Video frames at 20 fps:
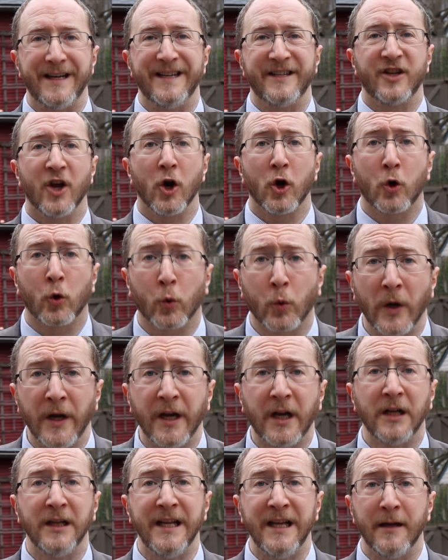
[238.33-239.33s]
is
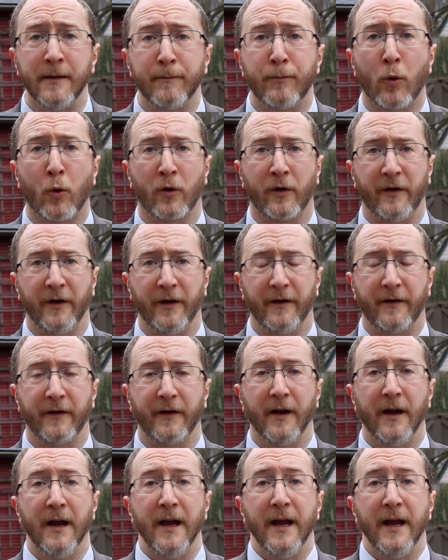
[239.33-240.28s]
critically important